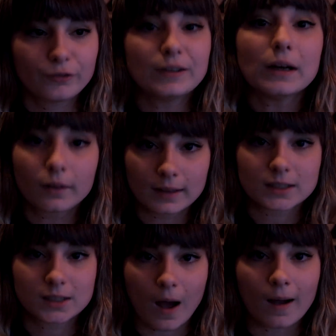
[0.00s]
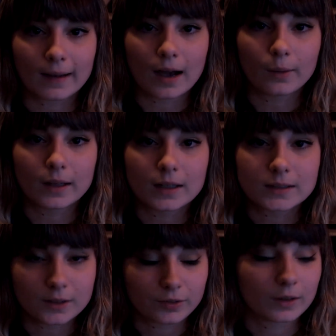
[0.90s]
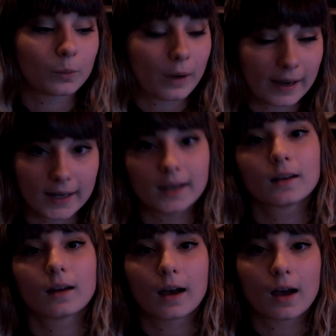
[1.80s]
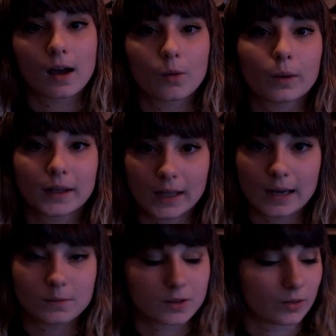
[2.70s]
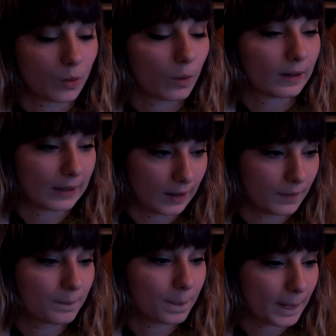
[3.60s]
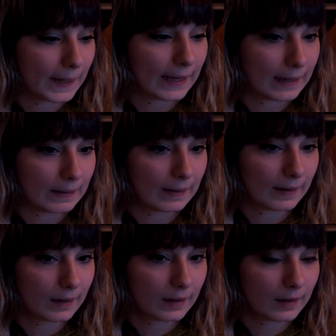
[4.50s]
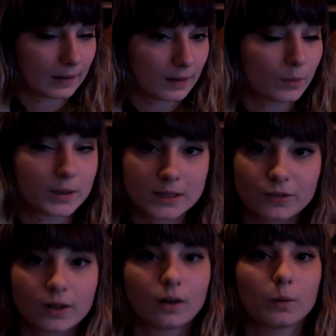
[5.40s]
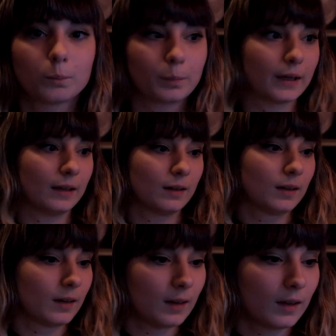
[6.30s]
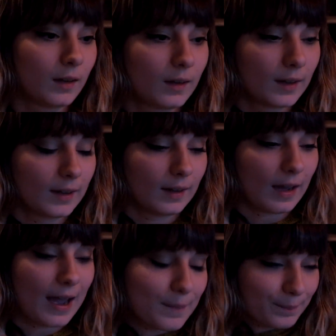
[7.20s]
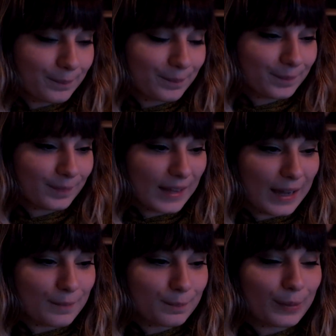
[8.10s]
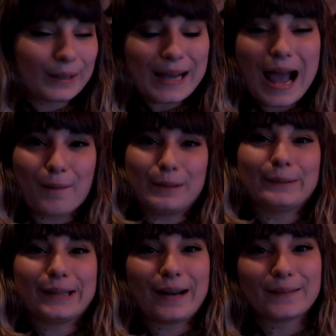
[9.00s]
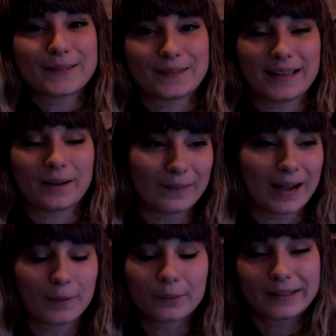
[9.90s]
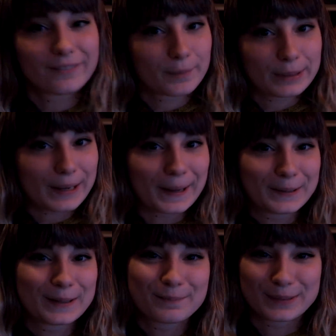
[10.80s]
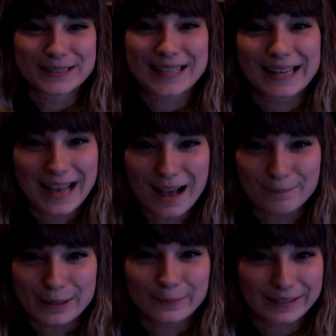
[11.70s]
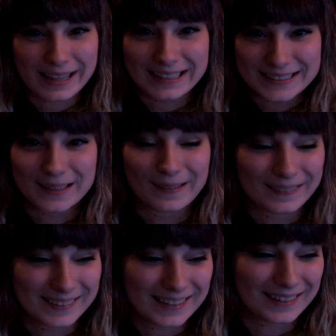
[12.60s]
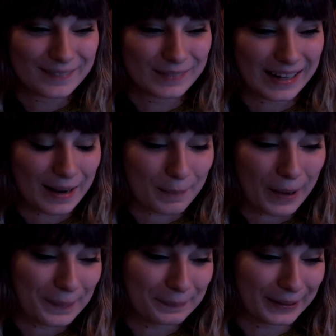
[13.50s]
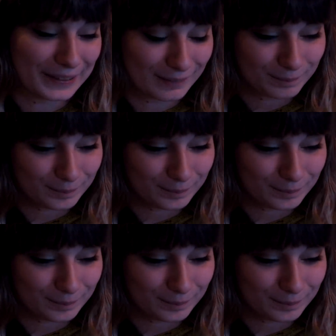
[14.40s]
feel this song out in a different way when it came to recording it, and it was difficult, but I'm pretty happy with how it turned out. I will never be 100% happy with any song that I'm on, but